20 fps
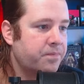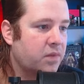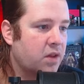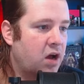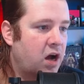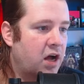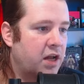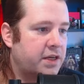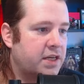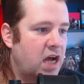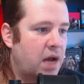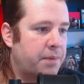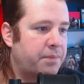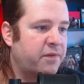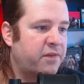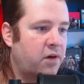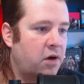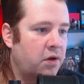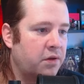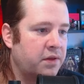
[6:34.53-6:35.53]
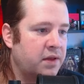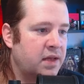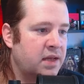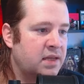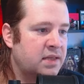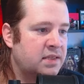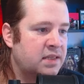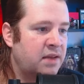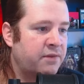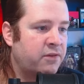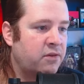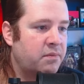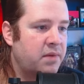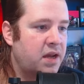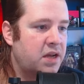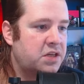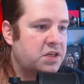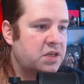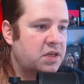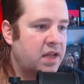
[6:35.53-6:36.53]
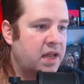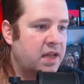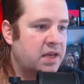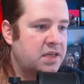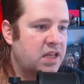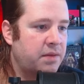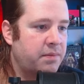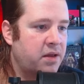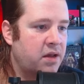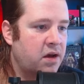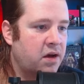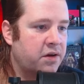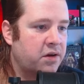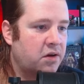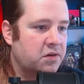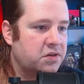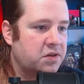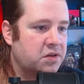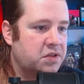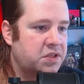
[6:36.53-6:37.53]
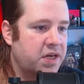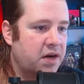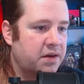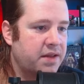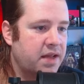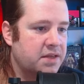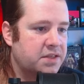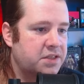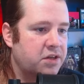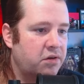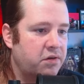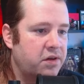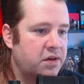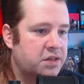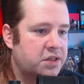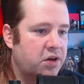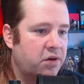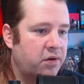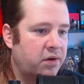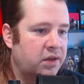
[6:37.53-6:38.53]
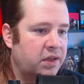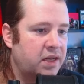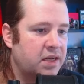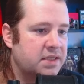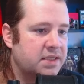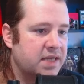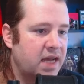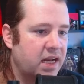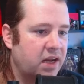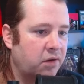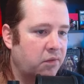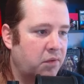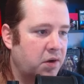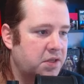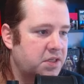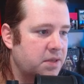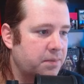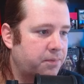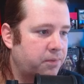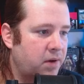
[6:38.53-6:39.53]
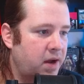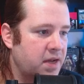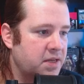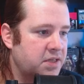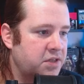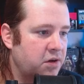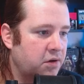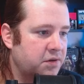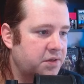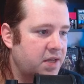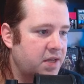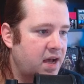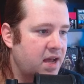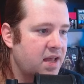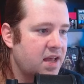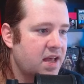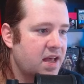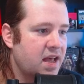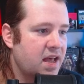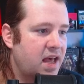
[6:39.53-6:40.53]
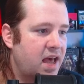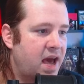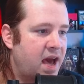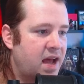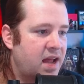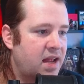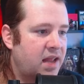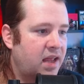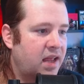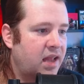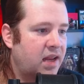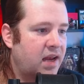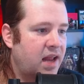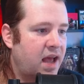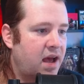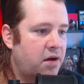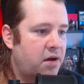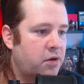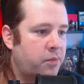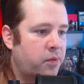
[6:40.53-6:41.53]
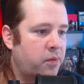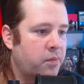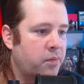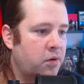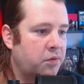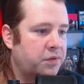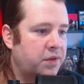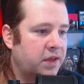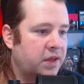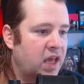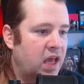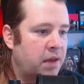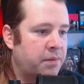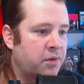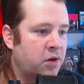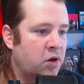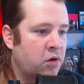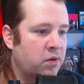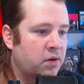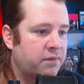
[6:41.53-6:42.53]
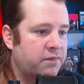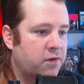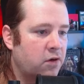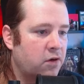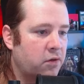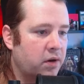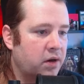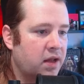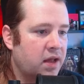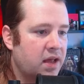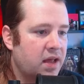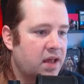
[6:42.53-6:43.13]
On top of all this information, Endymion also shared that Sony is currently deciding what to price Yotei at and how to promote the game going forward.